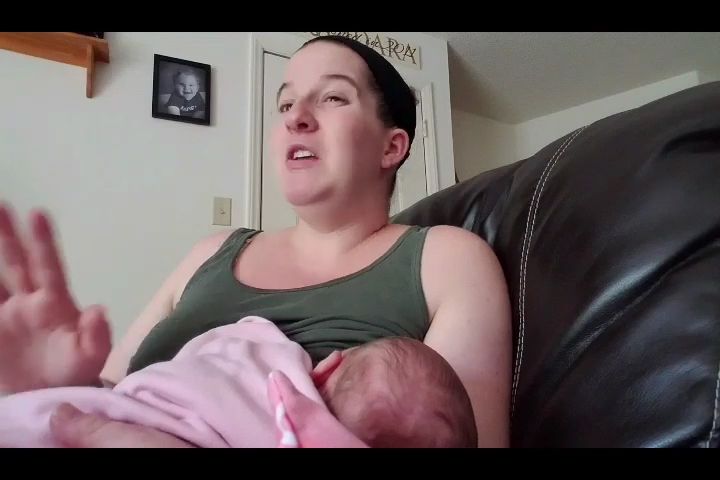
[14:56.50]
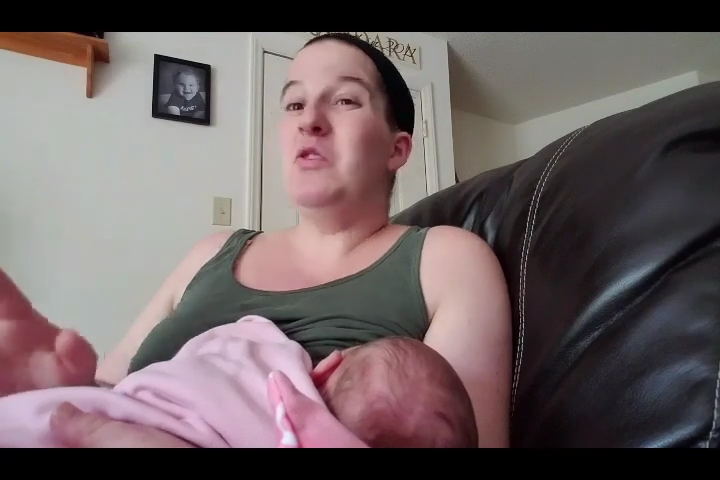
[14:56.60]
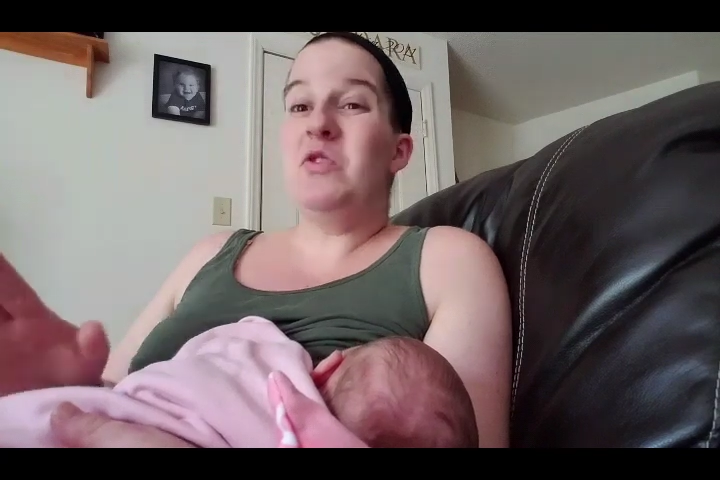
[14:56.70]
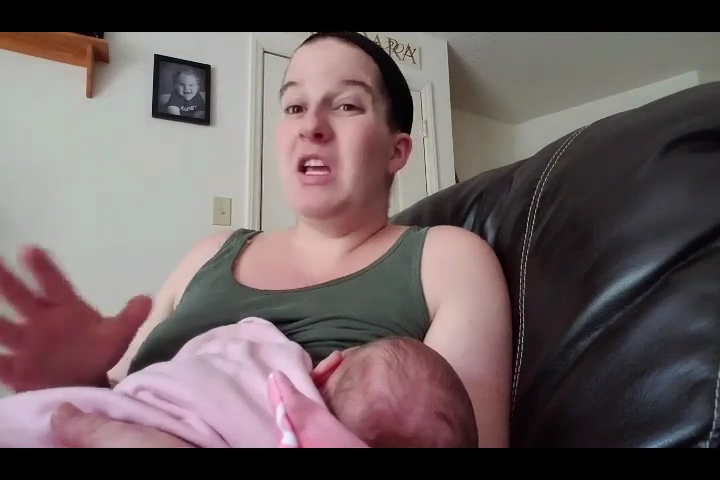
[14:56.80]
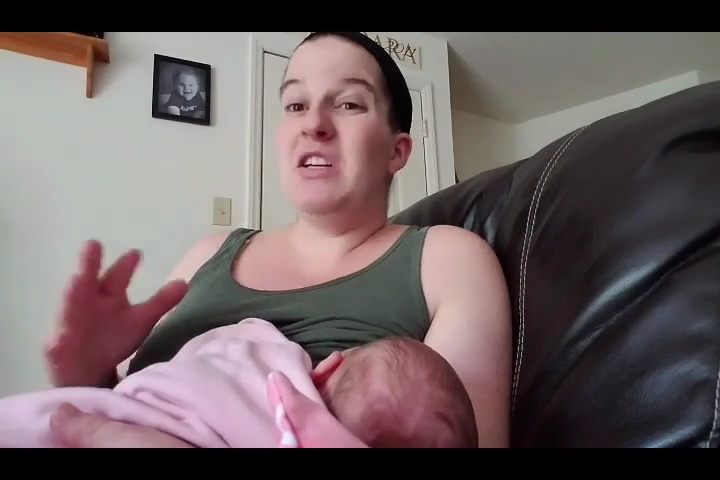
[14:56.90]

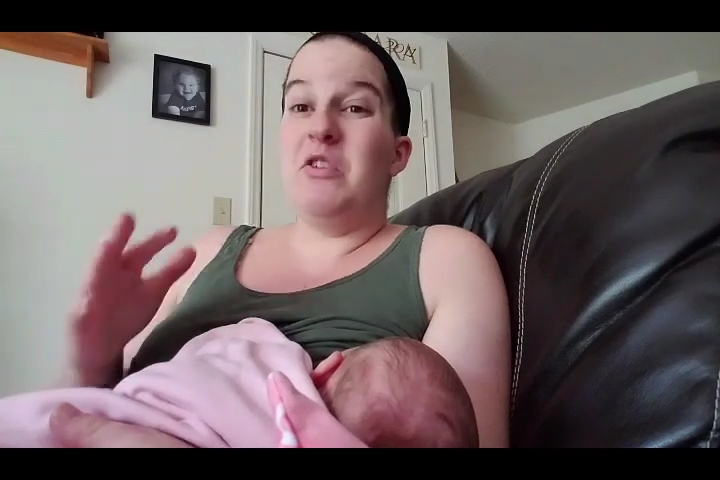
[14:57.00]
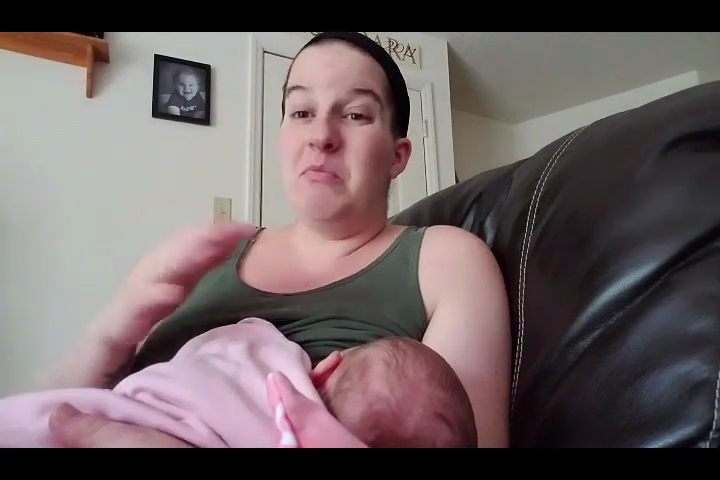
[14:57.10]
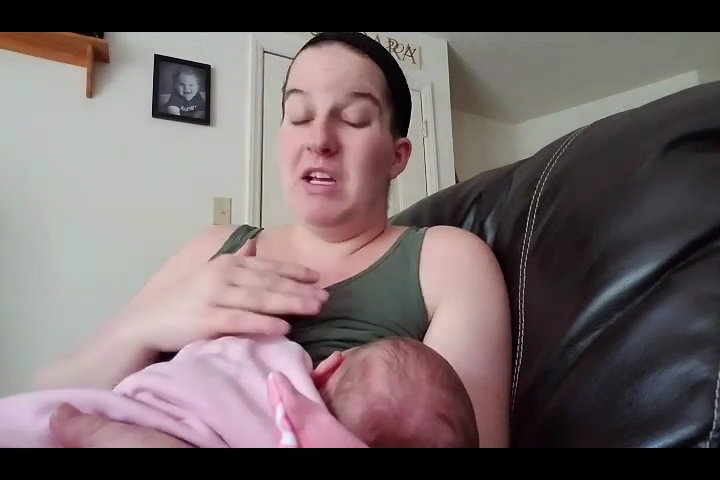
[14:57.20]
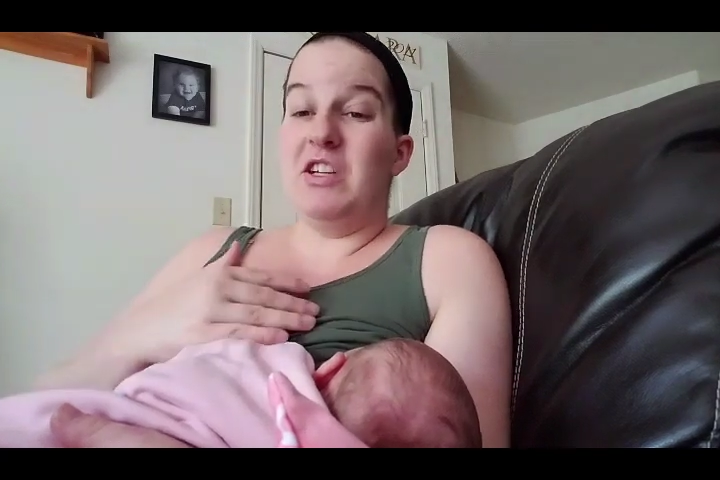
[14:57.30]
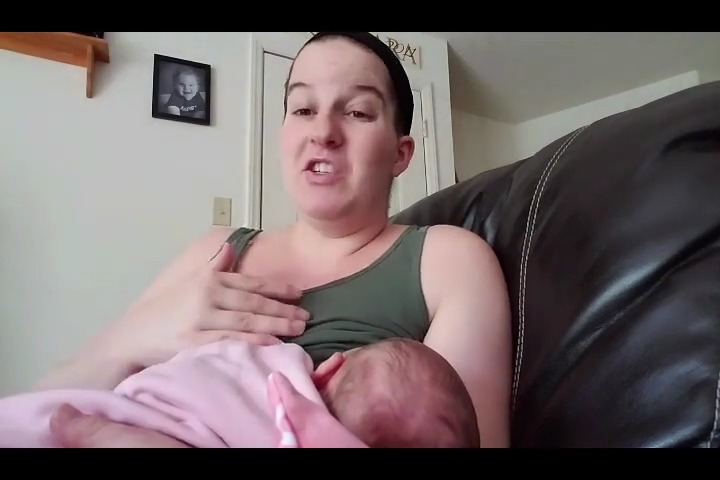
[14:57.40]
Usually I
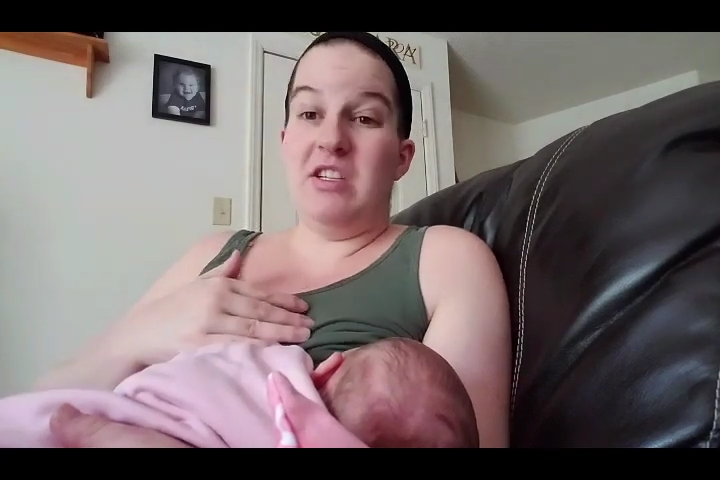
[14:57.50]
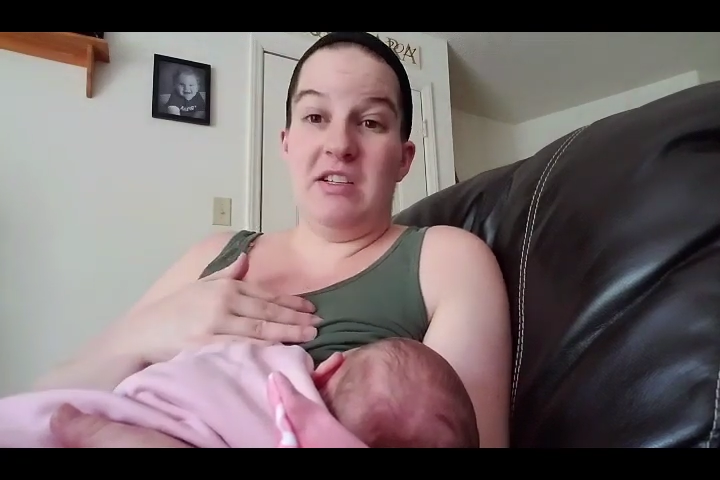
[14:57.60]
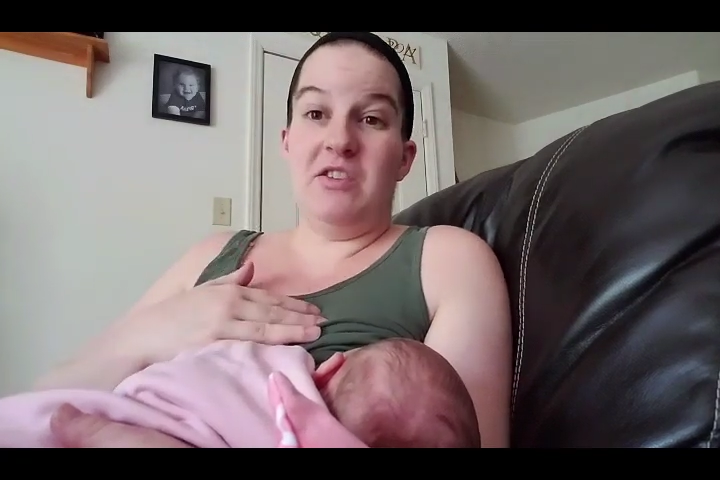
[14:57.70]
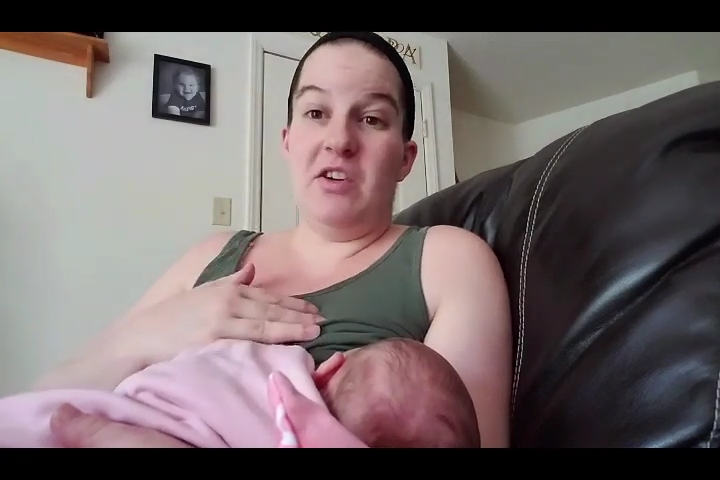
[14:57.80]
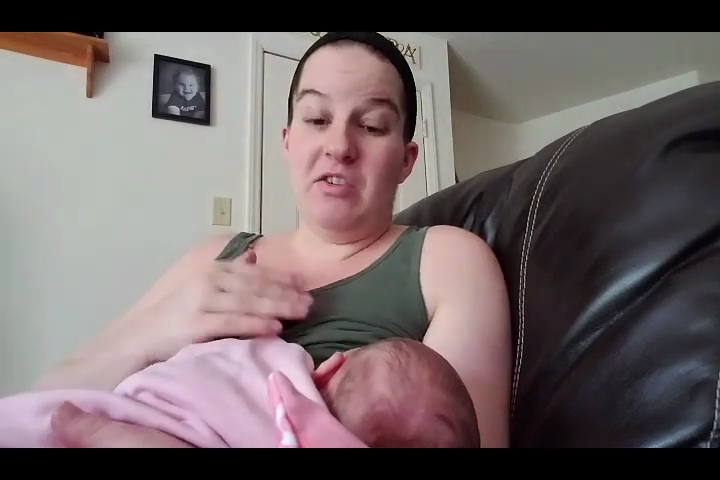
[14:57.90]
don't because she
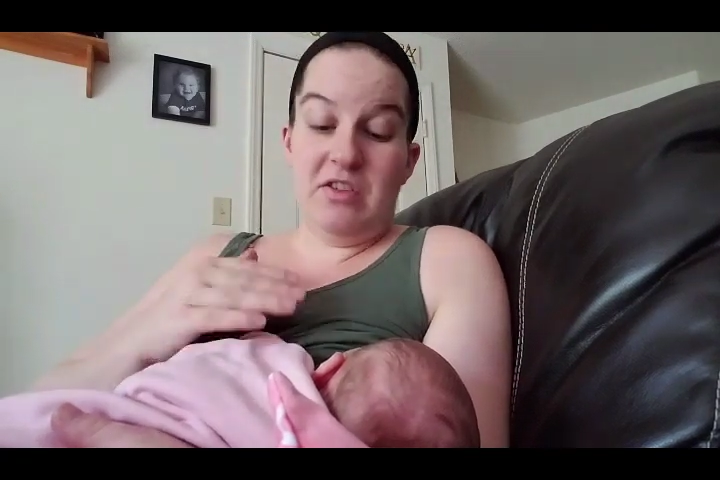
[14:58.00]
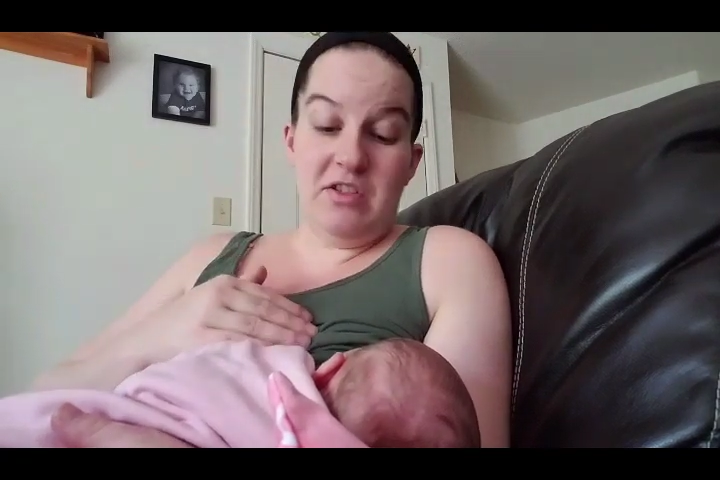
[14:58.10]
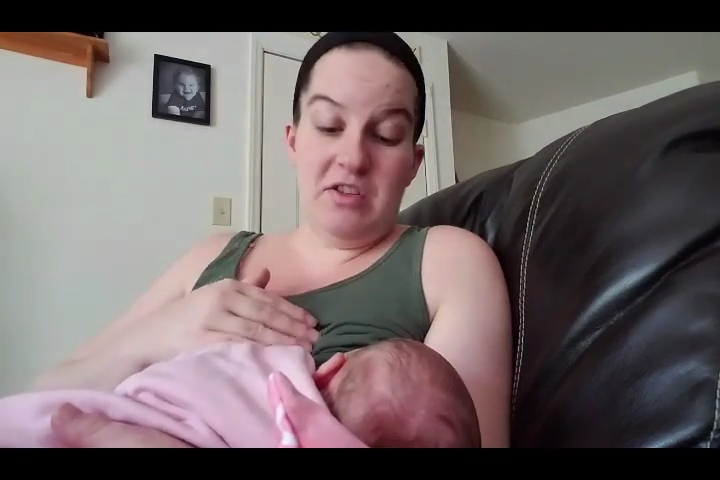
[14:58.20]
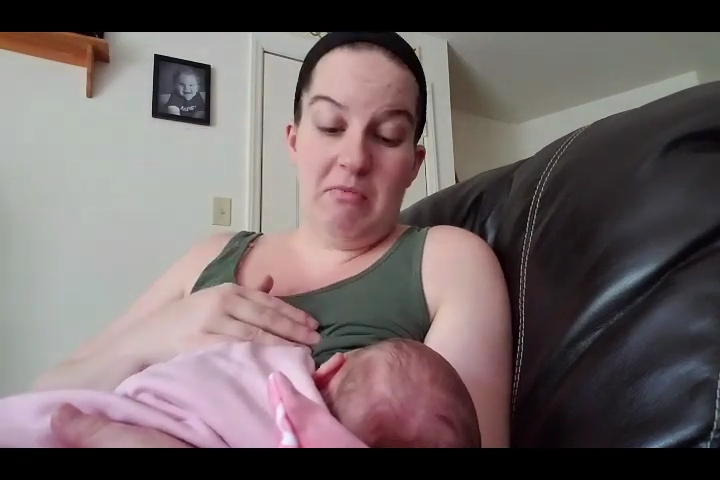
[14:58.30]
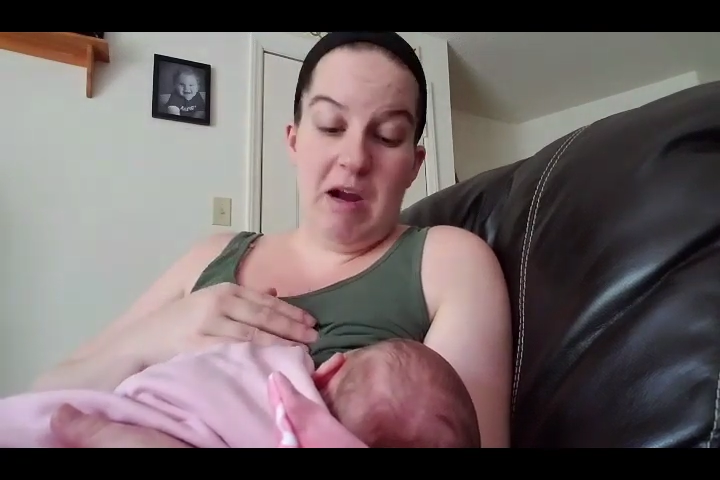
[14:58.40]
does nurse
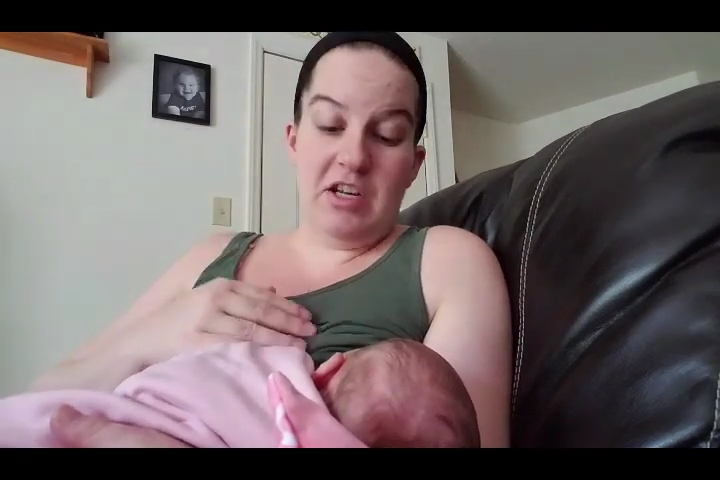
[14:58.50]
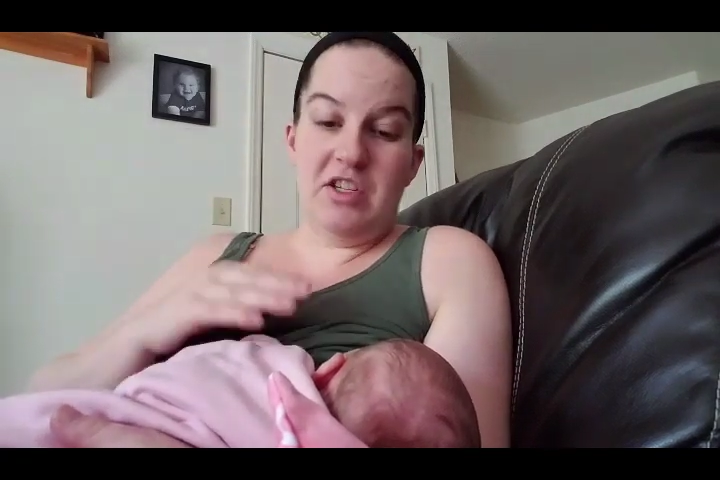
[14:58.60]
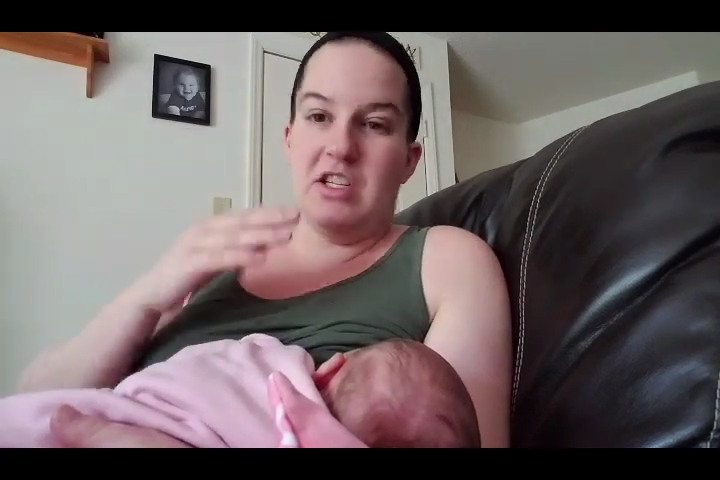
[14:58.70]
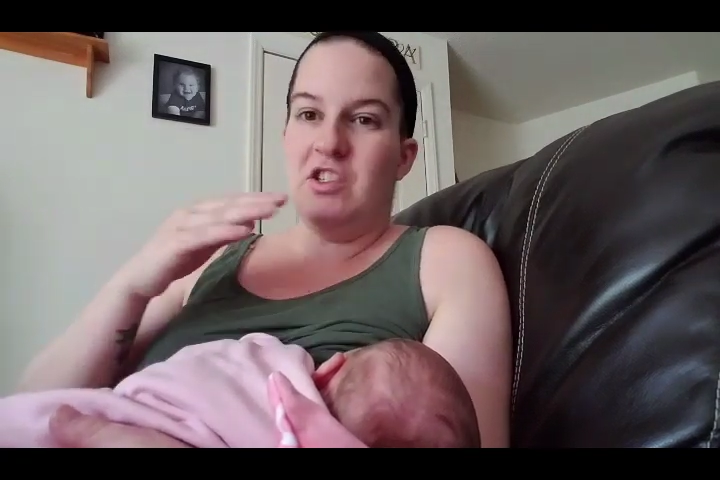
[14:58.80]
so much.